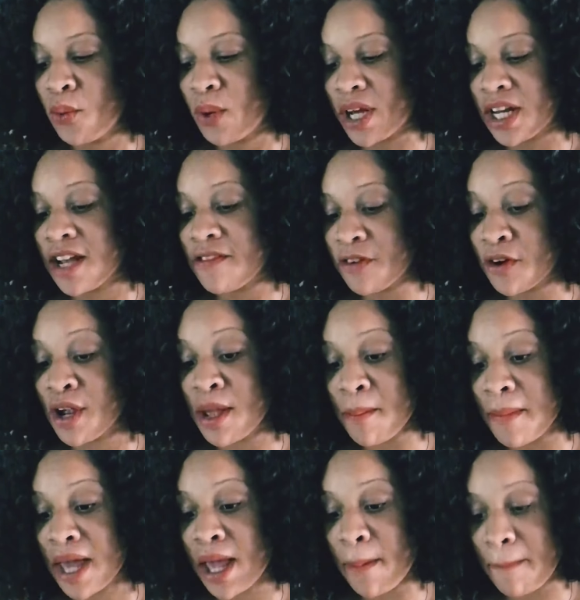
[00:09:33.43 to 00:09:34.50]
whatever it
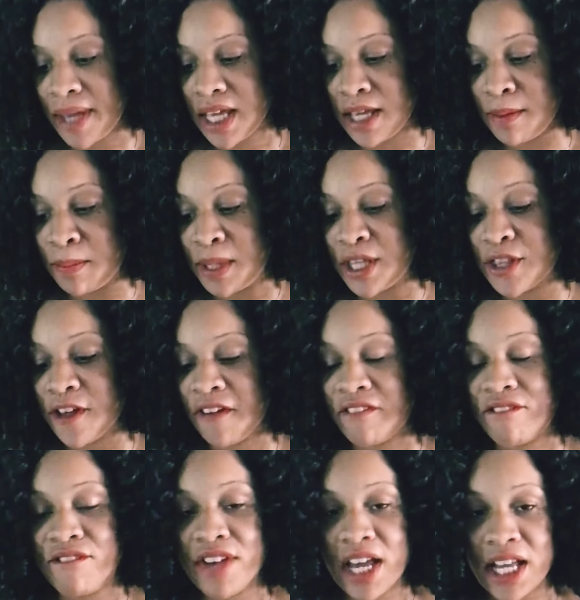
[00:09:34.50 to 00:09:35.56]
may be the
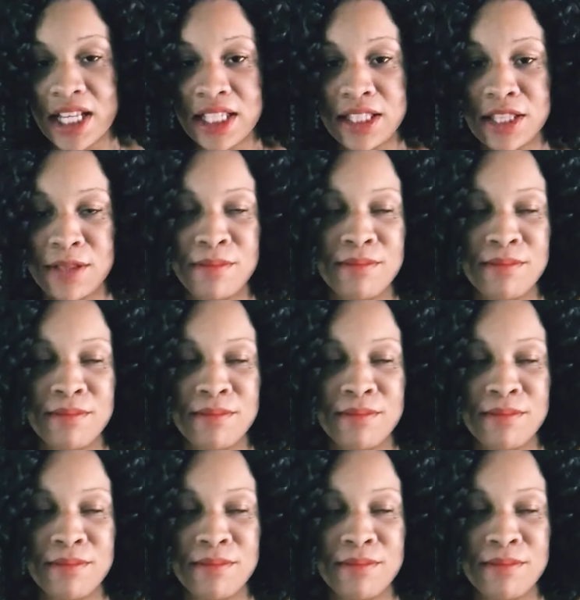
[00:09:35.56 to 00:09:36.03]
best.